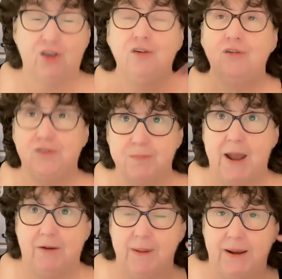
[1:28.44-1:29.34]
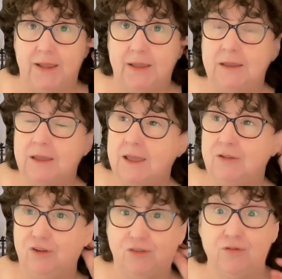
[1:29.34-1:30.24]
huge amount of money
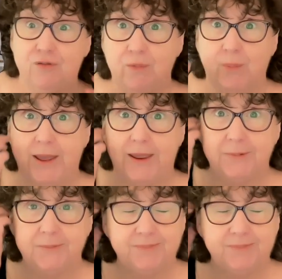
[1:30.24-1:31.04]
just thrown away.